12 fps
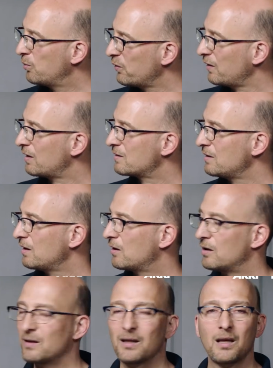put the SD
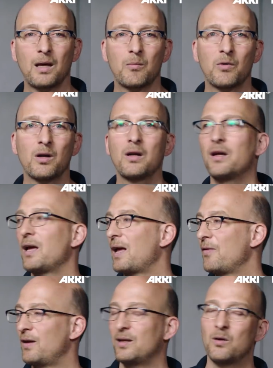card in the camera,
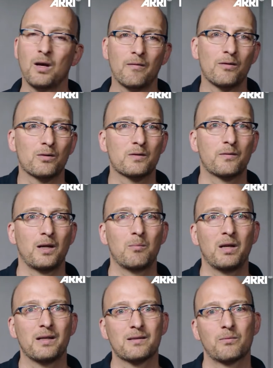and then you have those frame
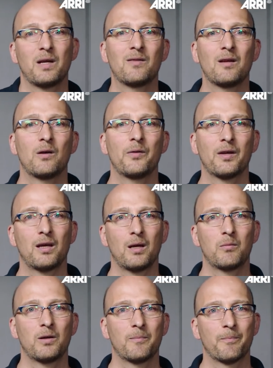lines right there on the
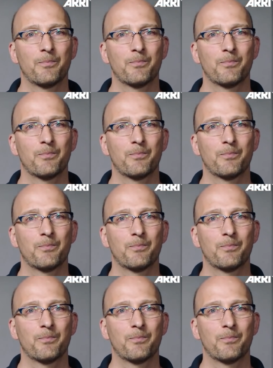camera.